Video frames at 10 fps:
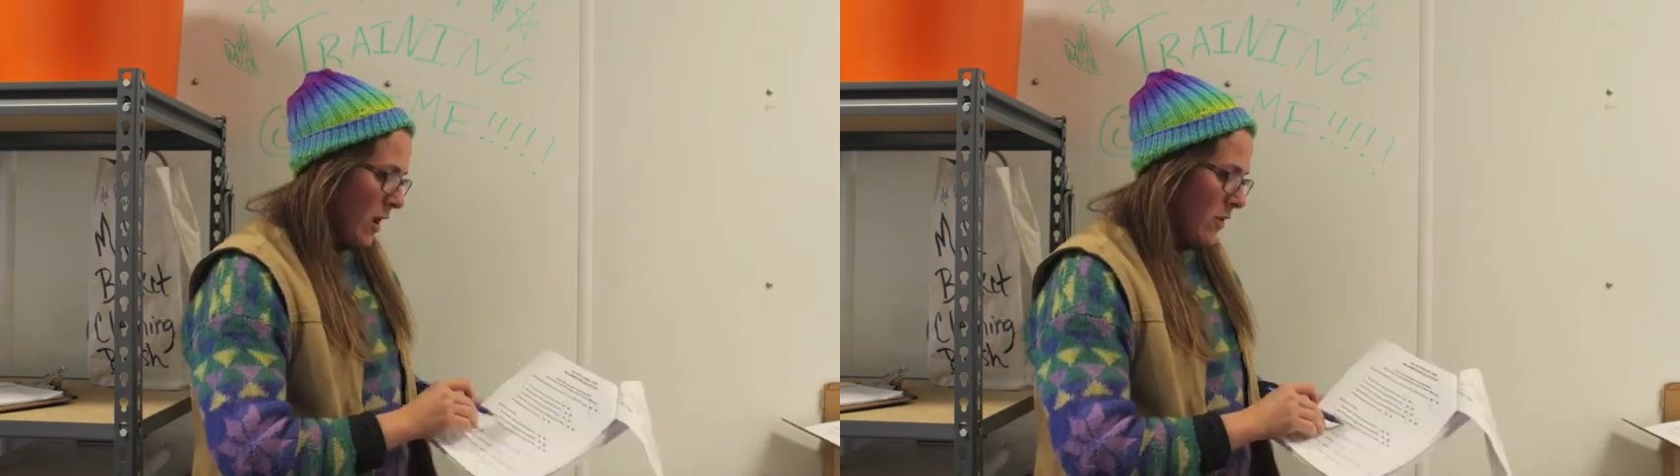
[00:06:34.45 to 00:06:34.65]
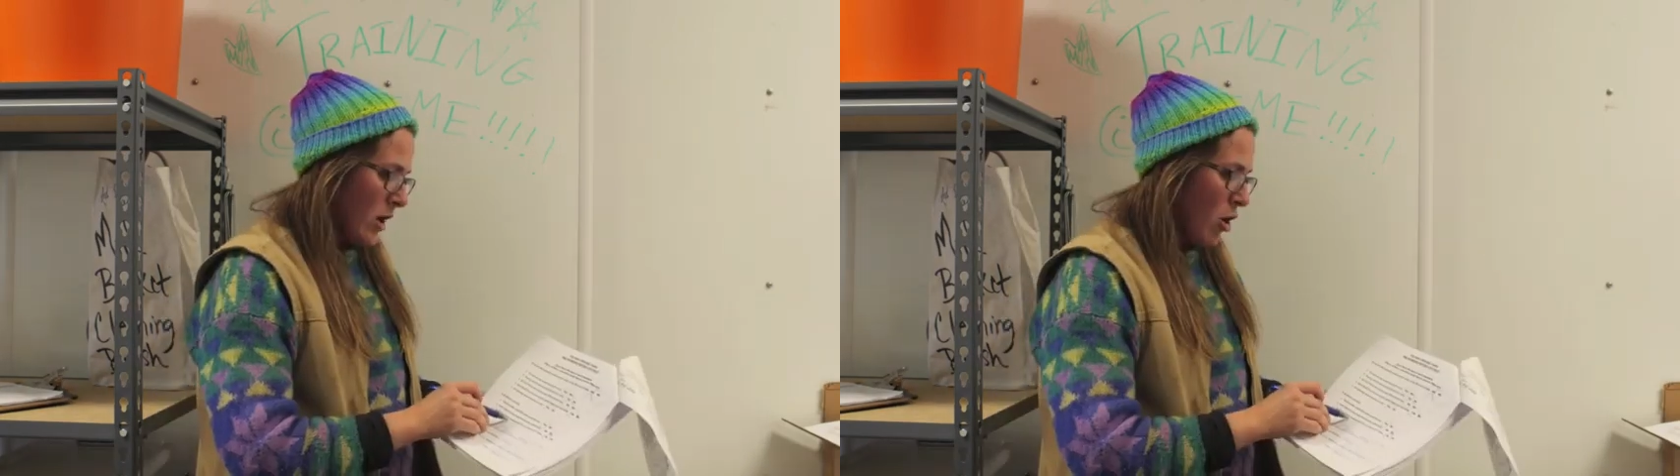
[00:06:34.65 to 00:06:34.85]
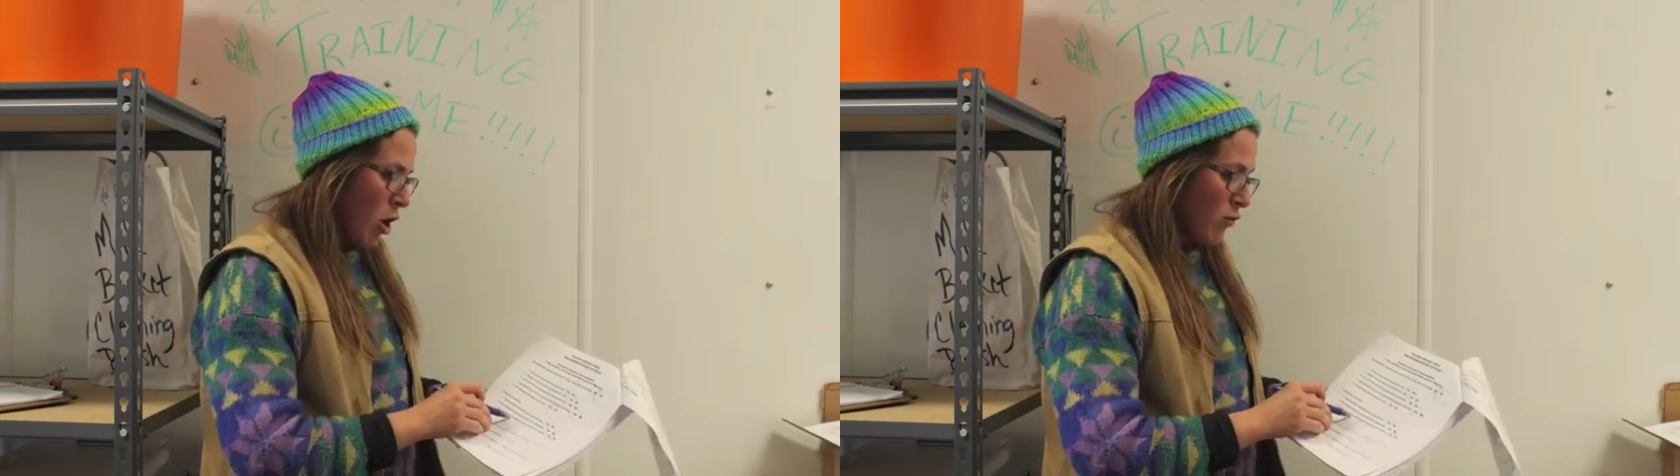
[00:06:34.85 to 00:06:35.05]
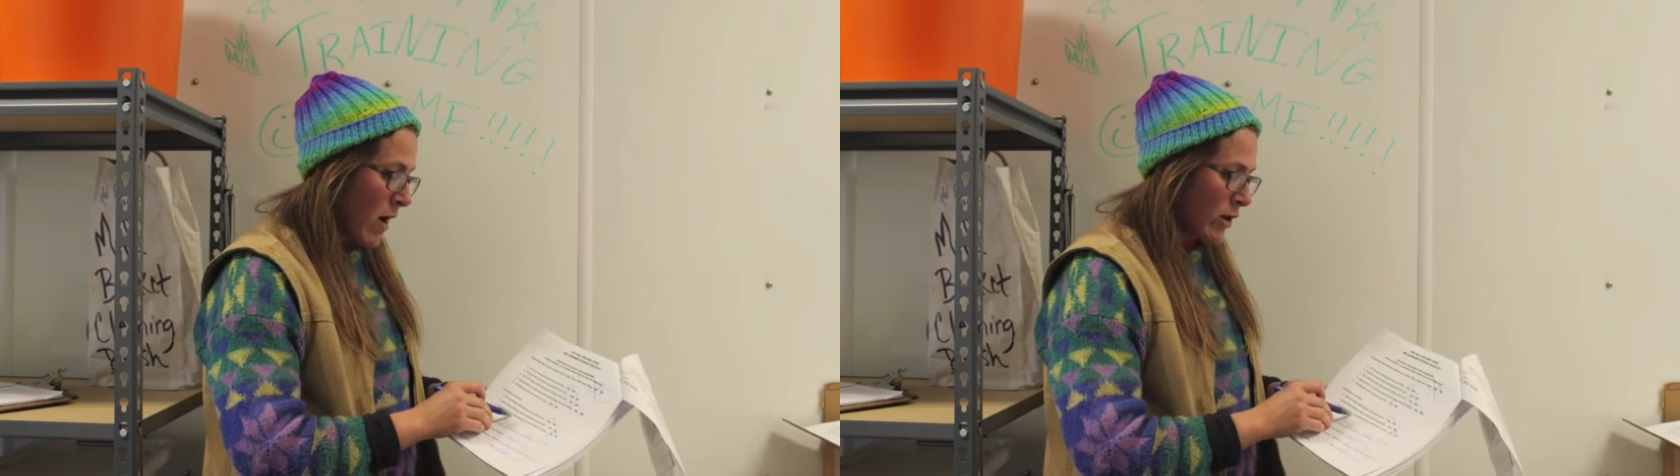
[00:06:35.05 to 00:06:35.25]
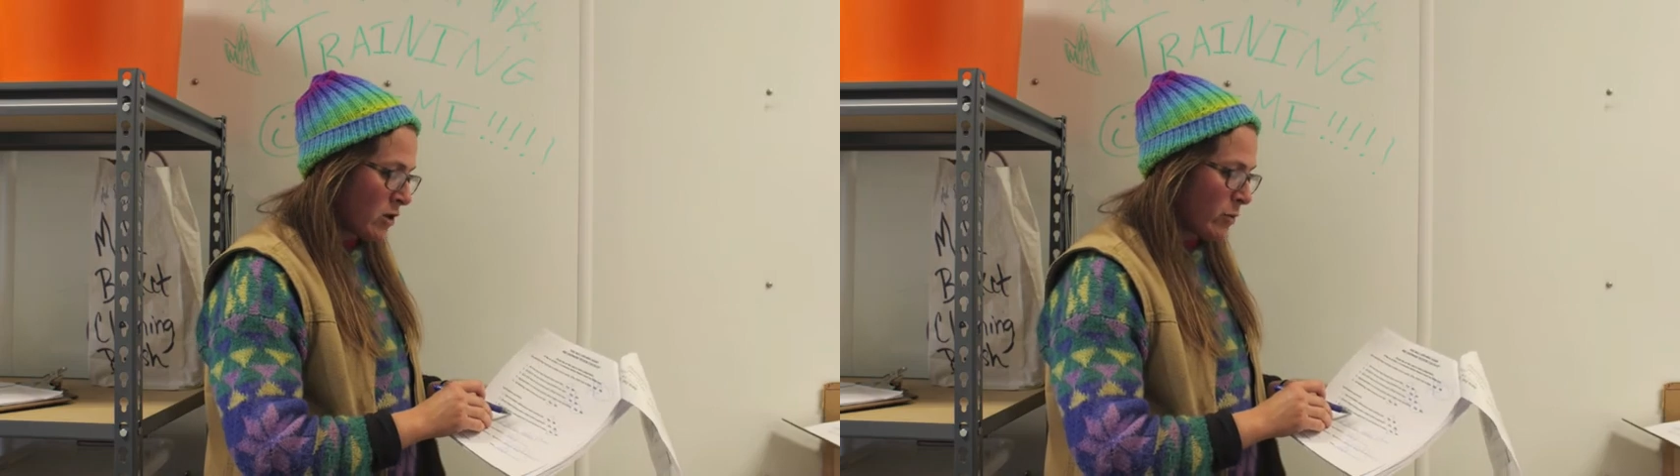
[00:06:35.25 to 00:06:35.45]
And then all
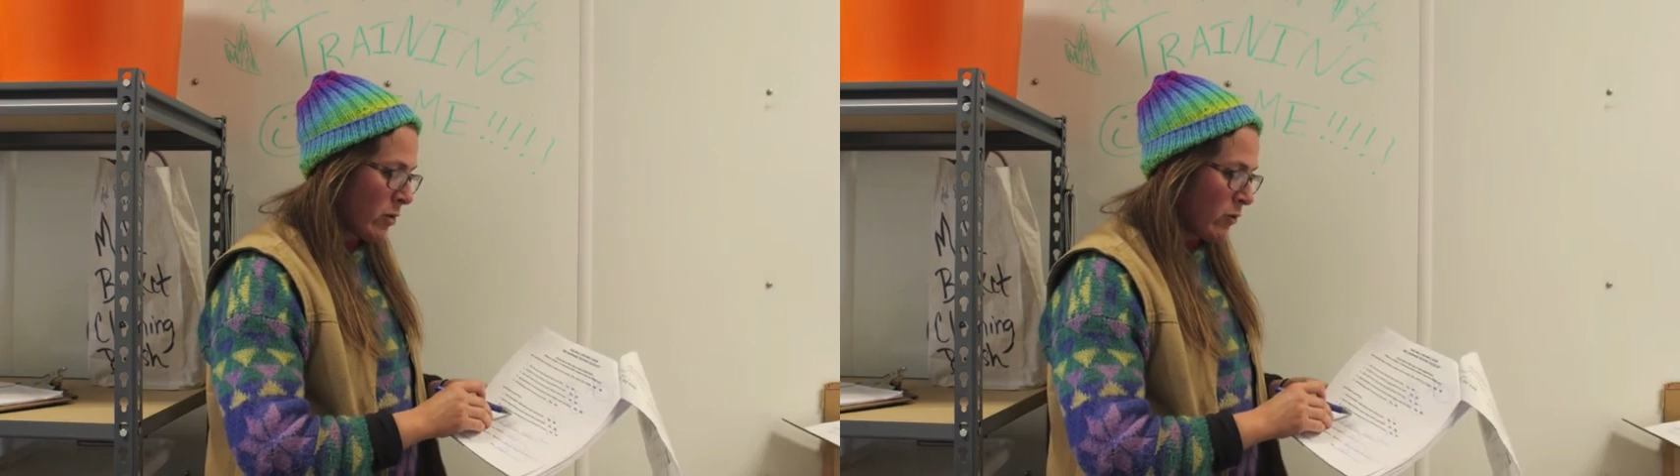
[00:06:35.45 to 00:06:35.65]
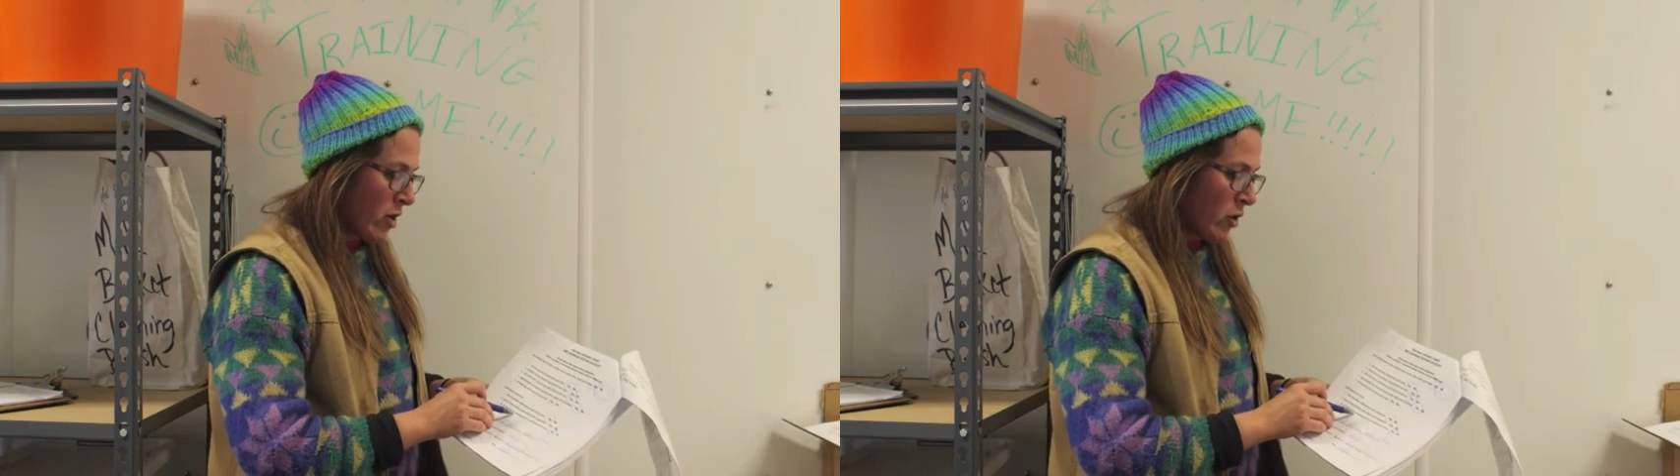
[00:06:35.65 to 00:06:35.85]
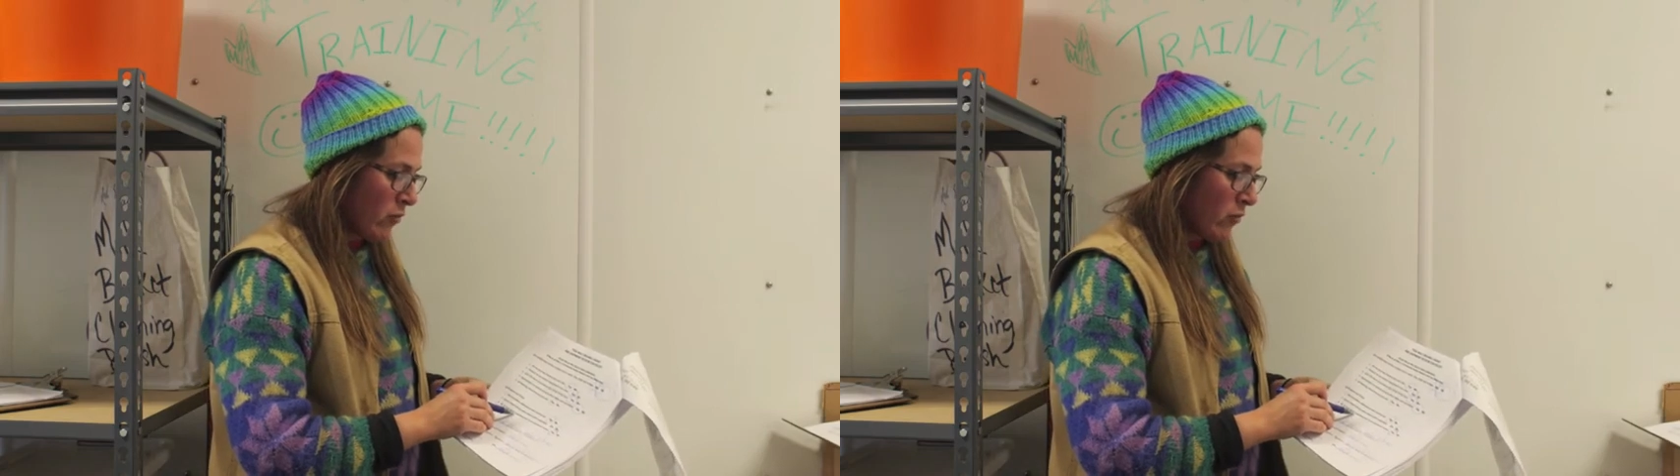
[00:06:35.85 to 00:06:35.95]
records were